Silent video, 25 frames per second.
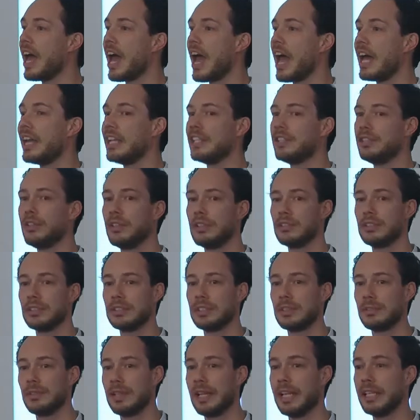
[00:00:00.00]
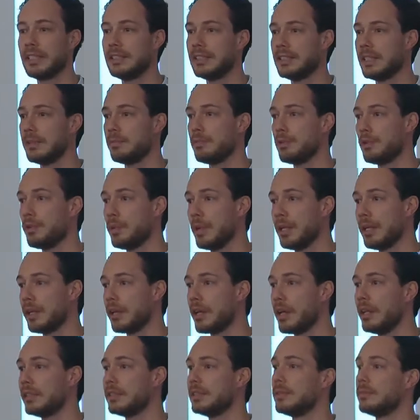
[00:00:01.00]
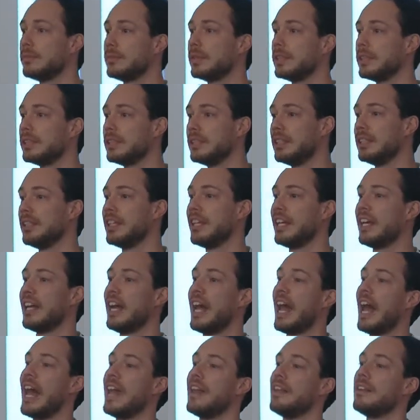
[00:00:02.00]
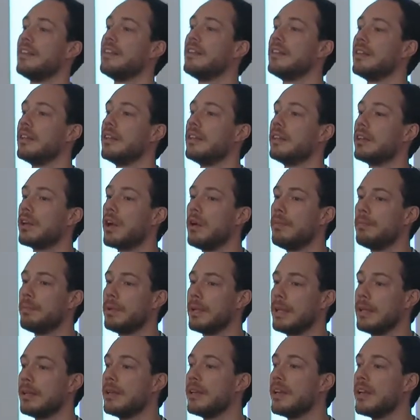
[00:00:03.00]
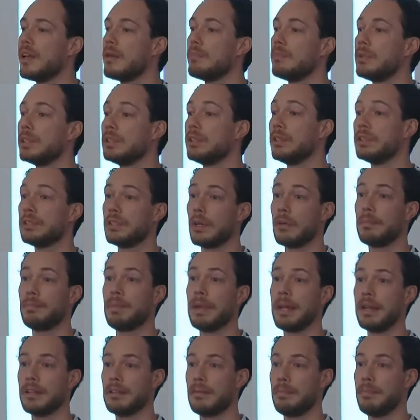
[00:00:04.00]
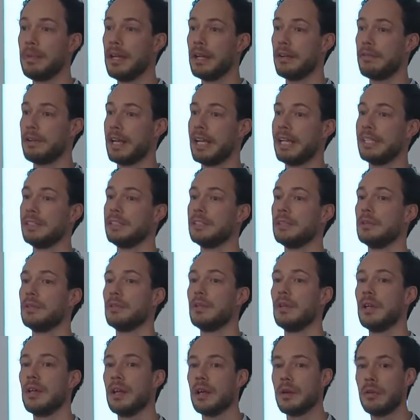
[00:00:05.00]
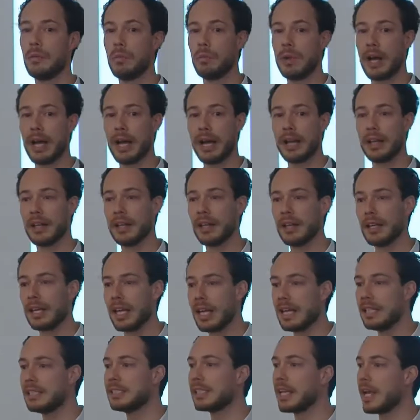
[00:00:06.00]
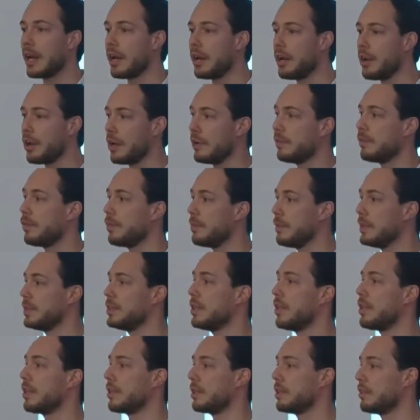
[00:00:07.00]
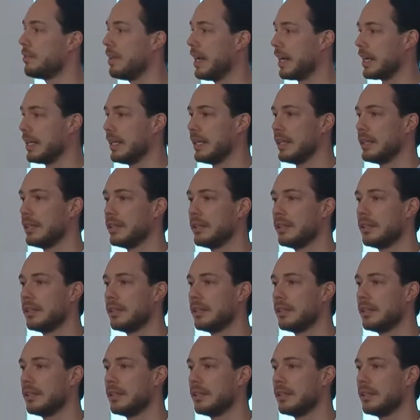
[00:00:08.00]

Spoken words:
And it's not just a relationship between the customer and the company, but it's also a peer-to-peer relation where kids can learn from each other directly.